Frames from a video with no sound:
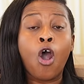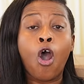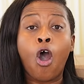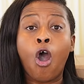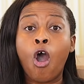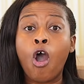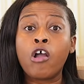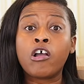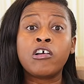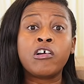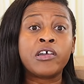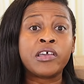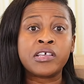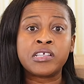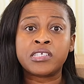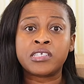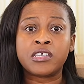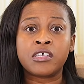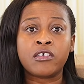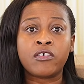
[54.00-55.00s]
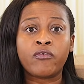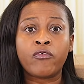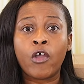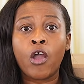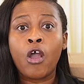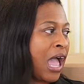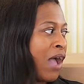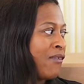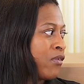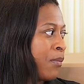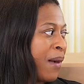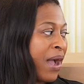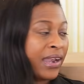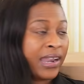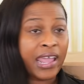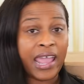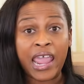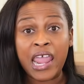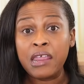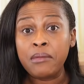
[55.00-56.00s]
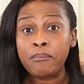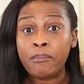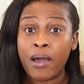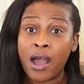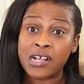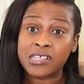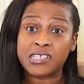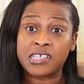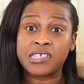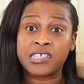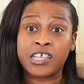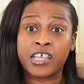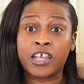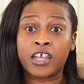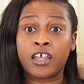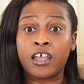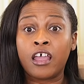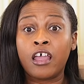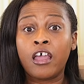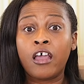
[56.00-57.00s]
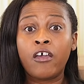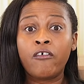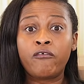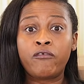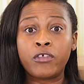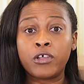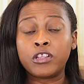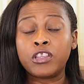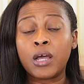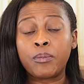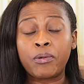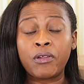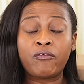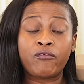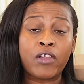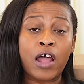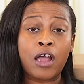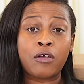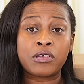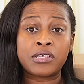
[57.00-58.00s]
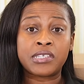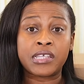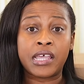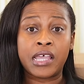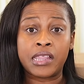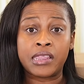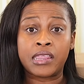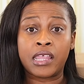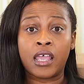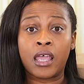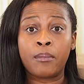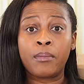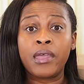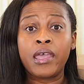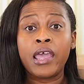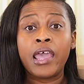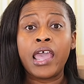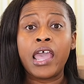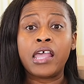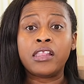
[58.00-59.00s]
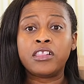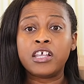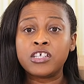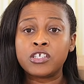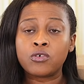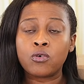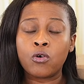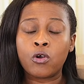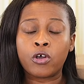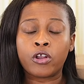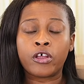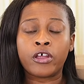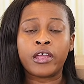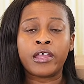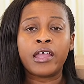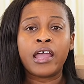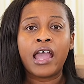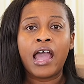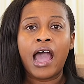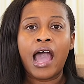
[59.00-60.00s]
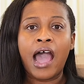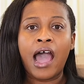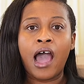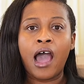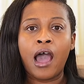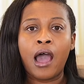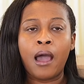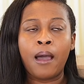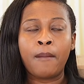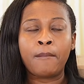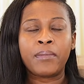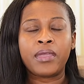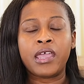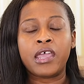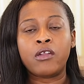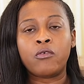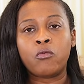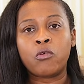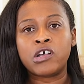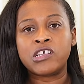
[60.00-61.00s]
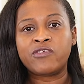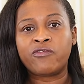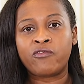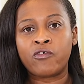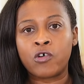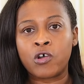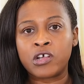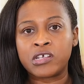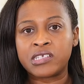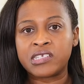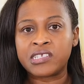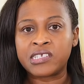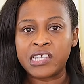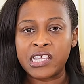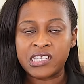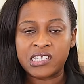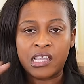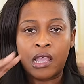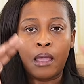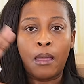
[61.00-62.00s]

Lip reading: all cohesive. I have about 8 boxes here filled up with flowers in them. In this order, it was for 6